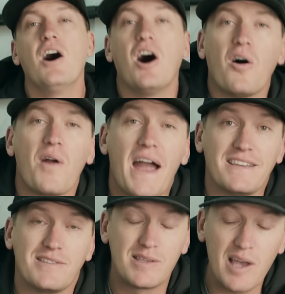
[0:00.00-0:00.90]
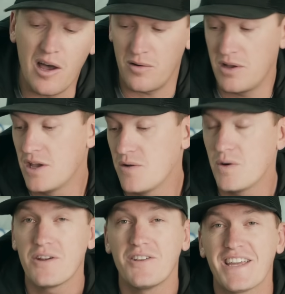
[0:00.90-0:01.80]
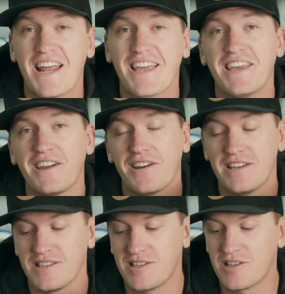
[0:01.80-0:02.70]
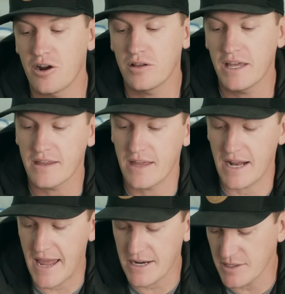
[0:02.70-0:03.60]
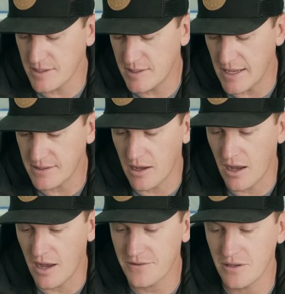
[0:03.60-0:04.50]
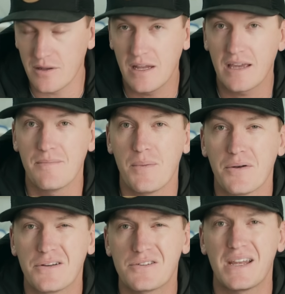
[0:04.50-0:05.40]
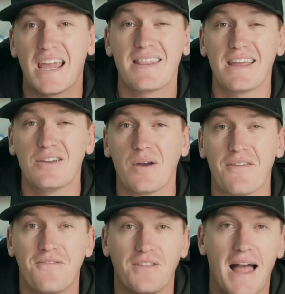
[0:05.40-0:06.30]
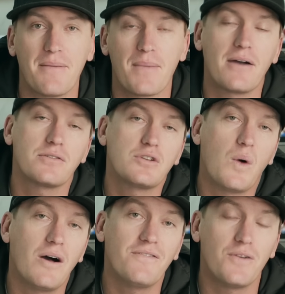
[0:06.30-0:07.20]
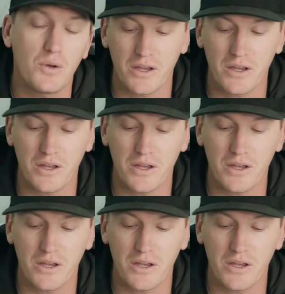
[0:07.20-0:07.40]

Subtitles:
All right, so what you're looking at here is a Starlink that I actually sent off to Unique Componentry, and they do a flat mount 12 volt